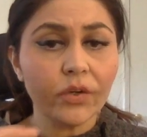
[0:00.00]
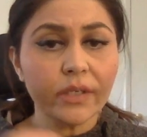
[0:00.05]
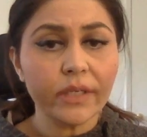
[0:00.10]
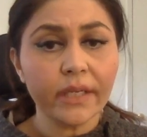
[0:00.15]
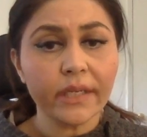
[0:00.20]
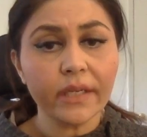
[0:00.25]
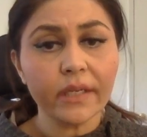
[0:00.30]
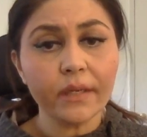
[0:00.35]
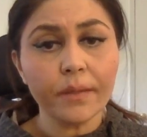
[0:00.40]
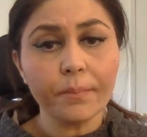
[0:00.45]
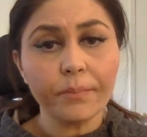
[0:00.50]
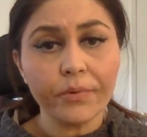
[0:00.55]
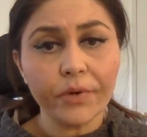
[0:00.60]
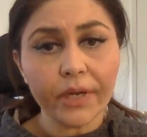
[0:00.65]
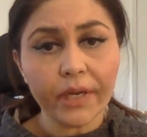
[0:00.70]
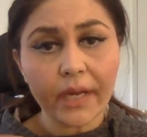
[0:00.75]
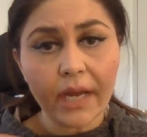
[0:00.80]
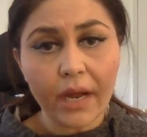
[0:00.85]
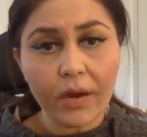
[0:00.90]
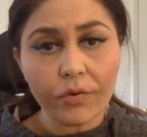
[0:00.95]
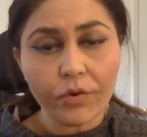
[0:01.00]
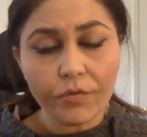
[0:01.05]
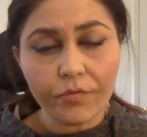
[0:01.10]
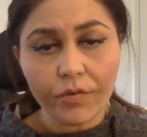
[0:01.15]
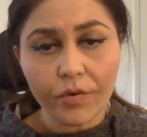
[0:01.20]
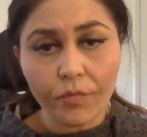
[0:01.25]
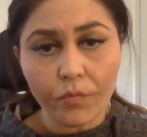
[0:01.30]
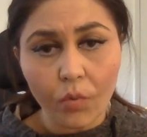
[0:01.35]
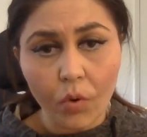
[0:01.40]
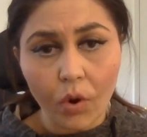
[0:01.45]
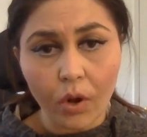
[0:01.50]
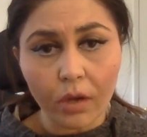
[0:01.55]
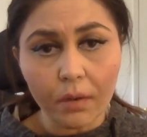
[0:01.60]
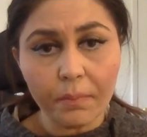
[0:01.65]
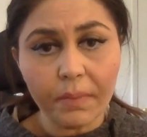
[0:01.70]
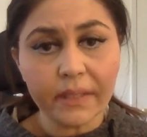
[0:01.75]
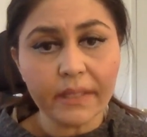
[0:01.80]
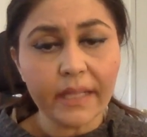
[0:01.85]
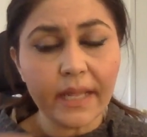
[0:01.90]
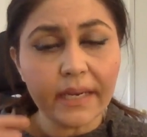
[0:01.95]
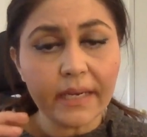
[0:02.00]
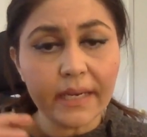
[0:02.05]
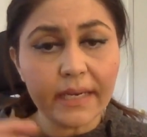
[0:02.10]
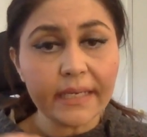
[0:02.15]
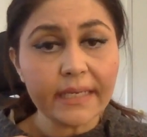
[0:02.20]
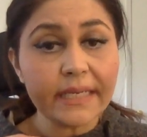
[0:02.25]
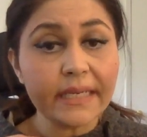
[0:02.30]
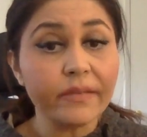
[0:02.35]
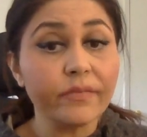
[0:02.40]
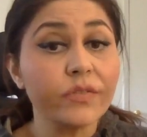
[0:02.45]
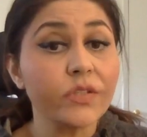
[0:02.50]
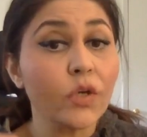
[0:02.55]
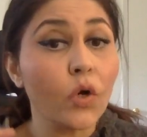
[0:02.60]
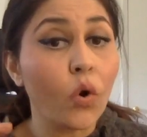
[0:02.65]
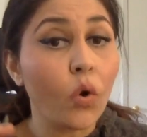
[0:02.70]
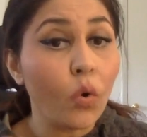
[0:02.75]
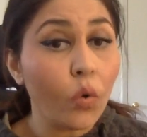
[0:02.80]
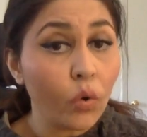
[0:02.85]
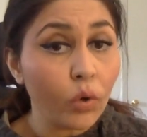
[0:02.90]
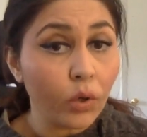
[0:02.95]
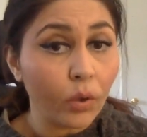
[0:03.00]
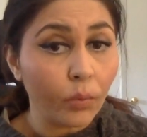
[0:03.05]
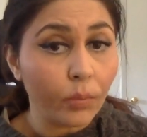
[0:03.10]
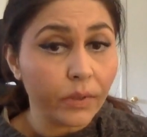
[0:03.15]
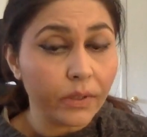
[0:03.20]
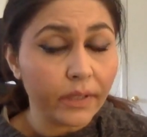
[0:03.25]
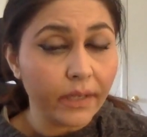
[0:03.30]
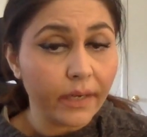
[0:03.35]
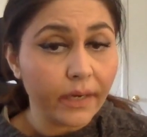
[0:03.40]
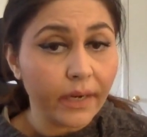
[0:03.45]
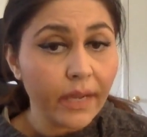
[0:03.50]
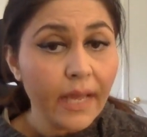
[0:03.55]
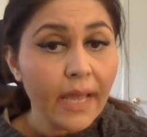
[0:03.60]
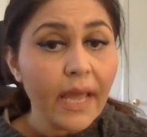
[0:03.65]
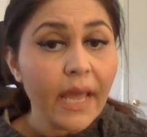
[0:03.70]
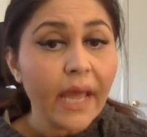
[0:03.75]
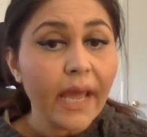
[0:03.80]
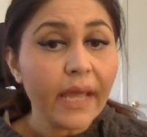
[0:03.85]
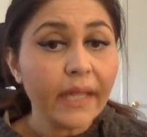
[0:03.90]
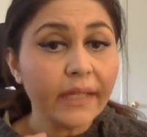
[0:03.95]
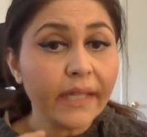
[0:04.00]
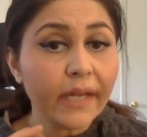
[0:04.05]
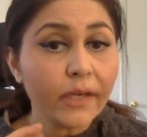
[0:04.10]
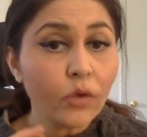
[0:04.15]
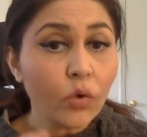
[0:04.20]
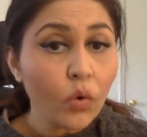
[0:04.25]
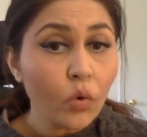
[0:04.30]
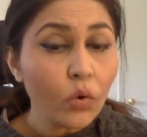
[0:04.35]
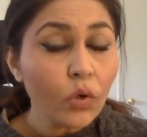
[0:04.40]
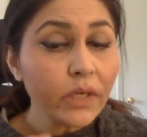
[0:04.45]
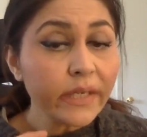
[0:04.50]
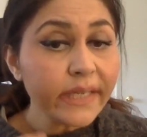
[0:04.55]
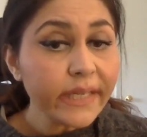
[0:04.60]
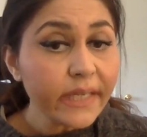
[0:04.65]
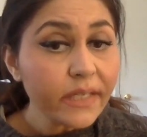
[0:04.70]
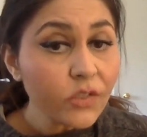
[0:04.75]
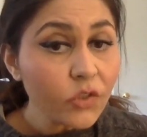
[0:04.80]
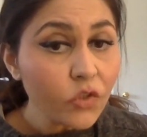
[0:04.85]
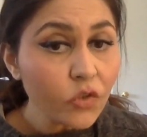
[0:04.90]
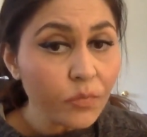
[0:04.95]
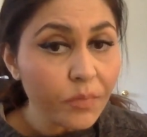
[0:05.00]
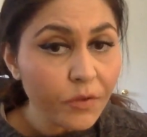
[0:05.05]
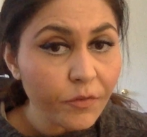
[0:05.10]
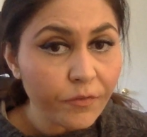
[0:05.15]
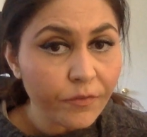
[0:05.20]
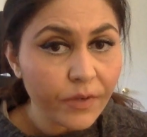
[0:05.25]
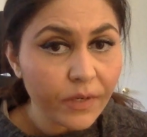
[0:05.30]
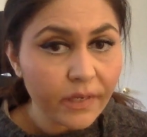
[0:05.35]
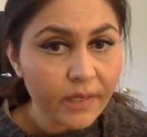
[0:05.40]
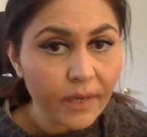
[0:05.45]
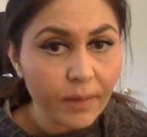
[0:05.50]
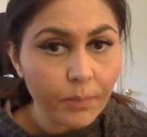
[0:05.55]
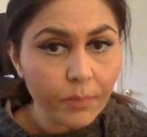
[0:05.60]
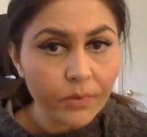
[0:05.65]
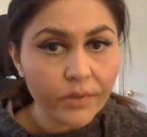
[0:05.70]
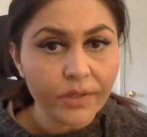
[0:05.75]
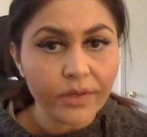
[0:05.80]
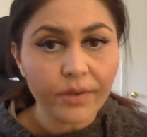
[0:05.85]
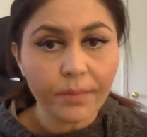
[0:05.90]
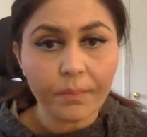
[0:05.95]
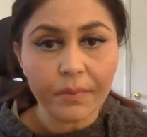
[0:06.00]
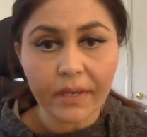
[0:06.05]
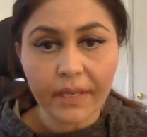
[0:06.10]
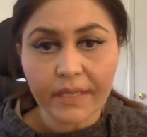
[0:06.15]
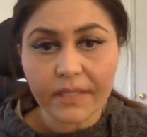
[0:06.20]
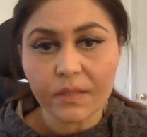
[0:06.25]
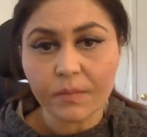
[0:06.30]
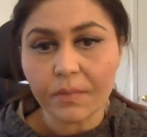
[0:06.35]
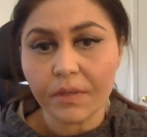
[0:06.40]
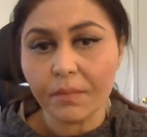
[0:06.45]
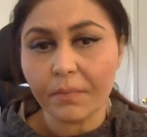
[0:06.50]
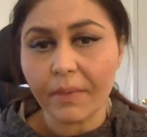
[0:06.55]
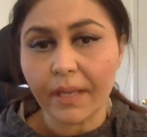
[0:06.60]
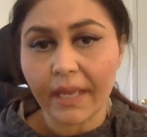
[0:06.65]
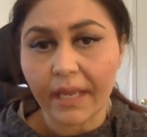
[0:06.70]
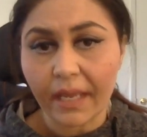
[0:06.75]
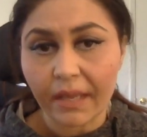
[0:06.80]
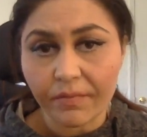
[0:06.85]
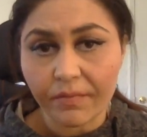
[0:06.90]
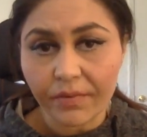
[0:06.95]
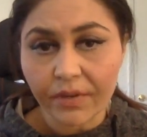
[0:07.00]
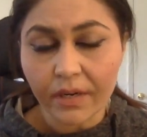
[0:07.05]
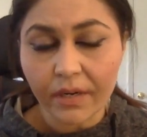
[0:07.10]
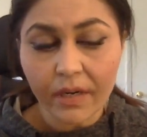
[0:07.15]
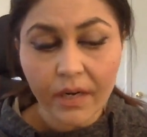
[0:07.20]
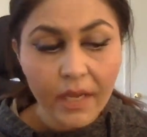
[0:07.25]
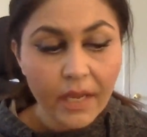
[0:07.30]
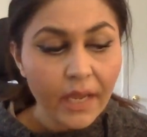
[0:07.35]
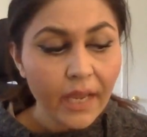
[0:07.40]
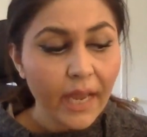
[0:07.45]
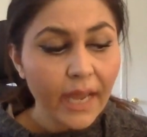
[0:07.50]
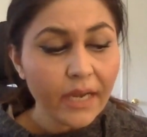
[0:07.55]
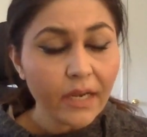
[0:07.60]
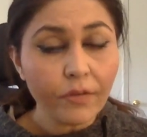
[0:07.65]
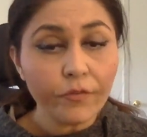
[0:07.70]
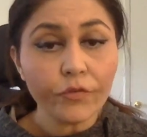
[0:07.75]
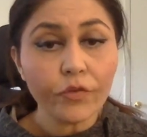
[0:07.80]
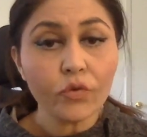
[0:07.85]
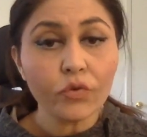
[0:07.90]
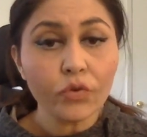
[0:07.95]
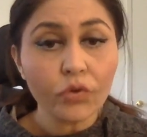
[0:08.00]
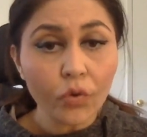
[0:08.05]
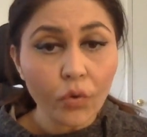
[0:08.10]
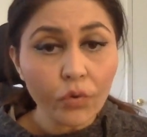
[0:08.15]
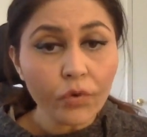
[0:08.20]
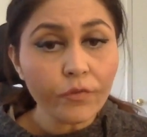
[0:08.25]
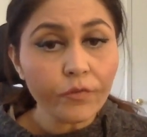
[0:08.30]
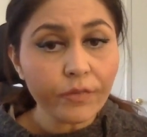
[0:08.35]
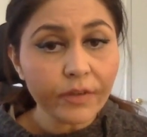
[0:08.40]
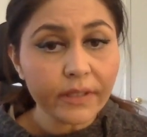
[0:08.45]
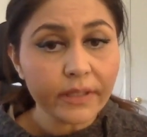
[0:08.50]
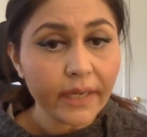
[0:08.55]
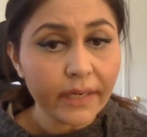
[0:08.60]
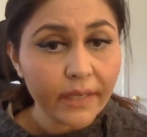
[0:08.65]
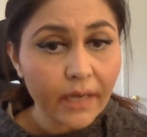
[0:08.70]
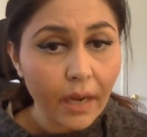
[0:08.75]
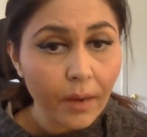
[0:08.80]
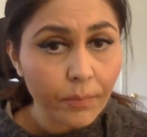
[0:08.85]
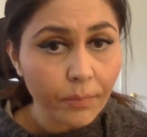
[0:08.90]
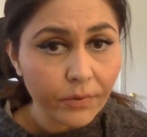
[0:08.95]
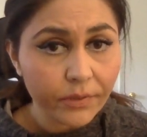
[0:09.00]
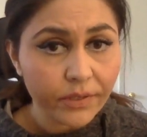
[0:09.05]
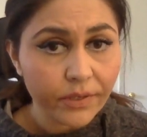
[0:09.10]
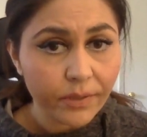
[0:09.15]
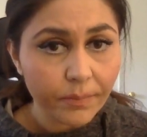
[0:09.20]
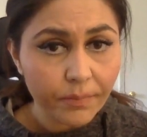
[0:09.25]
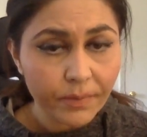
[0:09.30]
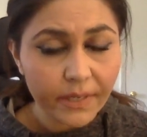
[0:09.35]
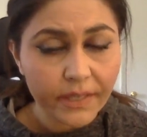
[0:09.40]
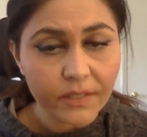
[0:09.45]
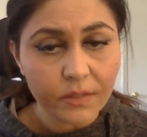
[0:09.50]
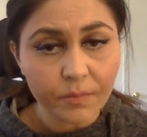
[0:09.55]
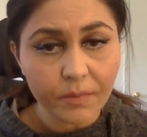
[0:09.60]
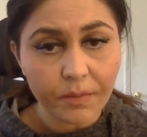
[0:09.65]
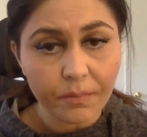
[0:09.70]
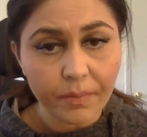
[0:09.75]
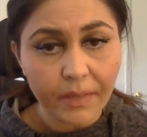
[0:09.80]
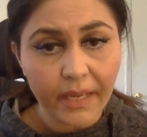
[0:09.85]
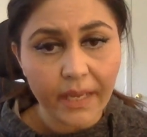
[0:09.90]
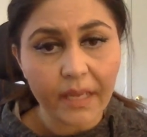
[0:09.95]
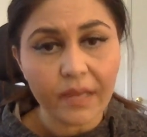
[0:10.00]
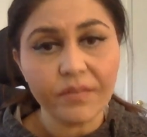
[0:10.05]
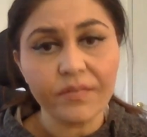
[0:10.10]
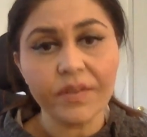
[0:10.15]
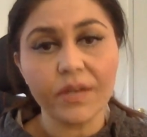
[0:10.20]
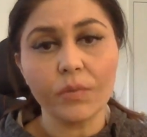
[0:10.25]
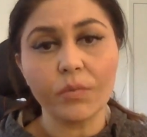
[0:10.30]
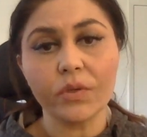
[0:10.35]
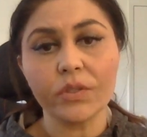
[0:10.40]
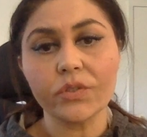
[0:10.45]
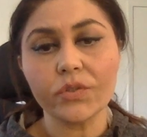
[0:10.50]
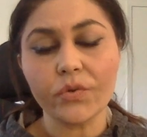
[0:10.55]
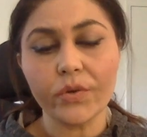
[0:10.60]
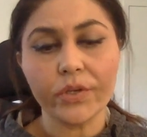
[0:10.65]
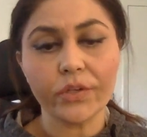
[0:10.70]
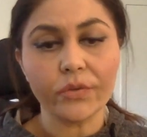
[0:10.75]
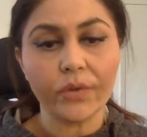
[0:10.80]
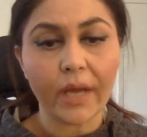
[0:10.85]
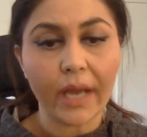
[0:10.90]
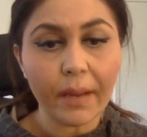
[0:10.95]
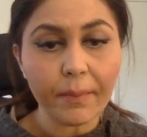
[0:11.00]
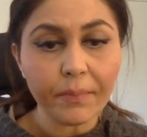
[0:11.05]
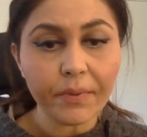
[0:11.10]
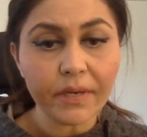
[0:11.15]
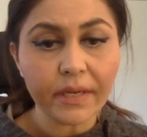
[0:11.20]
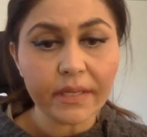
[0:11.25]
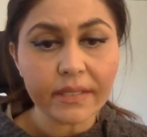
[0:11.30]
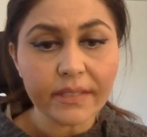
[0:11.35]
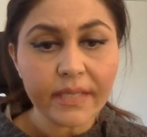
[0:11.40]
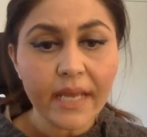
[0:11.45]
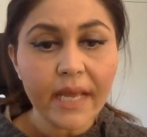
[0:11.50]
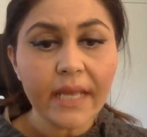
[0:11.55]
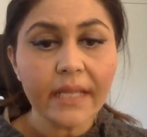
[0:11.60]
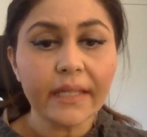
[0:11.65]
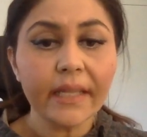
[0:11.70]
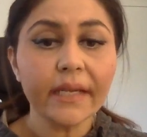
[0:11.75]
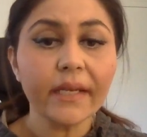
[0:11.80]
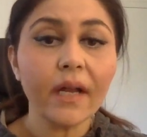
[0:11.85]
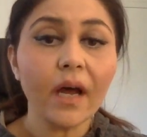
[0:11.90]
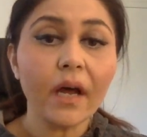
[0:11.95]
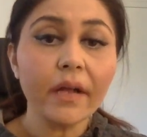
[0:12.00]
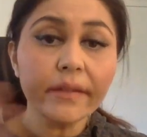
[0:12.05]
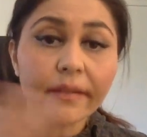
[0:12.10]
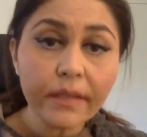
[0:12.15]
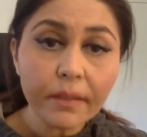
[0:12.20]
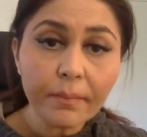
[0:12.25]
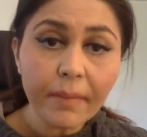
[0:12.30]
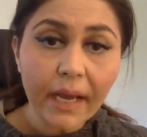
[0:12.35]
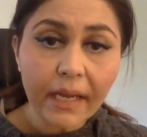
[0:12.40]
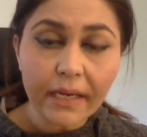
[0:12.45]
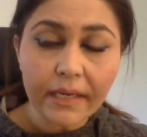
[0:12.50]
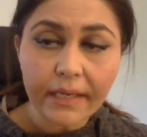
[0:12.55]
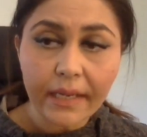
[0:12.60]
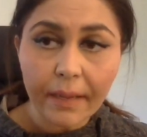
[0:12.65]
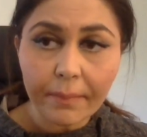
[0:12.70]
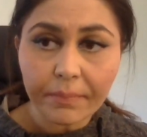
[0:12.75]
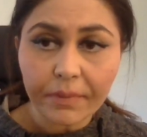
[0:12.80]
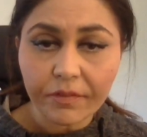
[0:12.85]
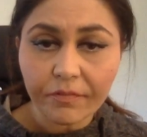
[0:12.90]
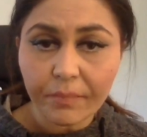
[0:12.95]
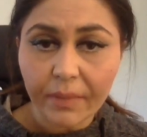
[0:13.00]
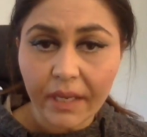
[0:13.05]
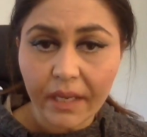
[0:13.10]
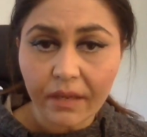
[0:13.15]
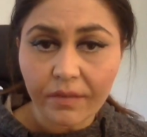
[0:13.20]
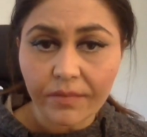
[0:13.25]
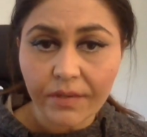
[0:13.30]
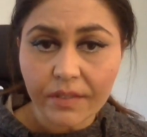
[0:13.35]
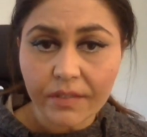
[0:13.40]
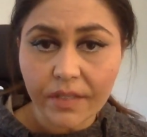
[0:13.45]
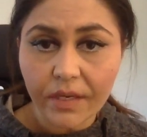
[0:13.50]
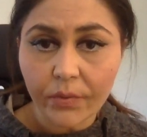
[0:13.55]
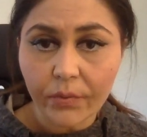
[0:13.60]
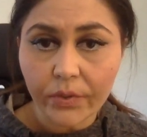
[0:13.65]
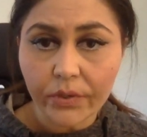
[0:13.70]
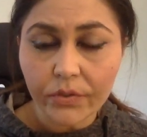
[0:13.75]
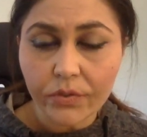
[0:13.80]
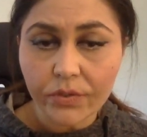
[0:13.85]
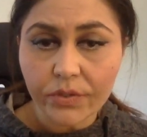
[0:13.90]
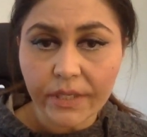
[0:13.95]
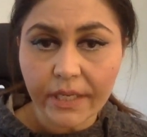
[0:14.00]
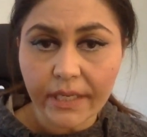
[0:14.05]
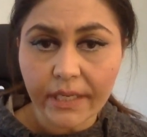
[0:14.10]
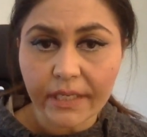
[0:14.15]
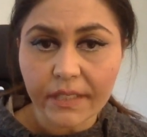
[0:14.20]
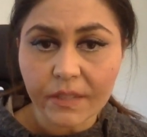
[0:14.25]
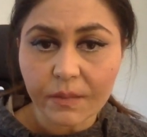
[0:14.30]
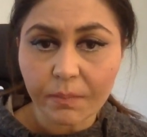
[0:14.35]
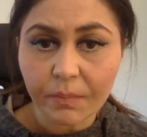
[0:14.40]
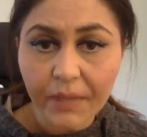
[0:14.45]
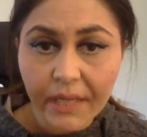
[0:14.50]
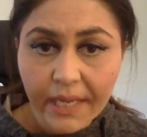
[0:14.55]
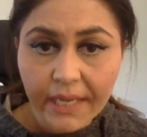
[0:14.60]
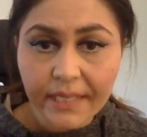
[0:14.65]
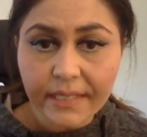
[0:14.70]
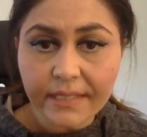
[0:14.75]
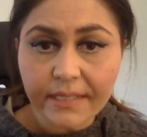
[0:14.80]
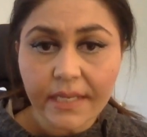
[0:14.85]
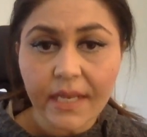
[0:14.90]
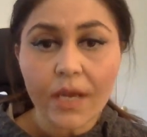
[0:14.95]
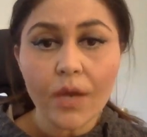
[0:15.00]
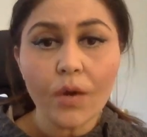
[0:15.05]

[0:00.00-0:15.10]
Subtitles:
you're taking a brick out of a wall, but then it leaves a hole over there. And that hole needs to be filled up with a replacement behavior. And if you don't fill that up with a replacement behavior, what's going to happen is that other maladaptive behaviors are going to take its place,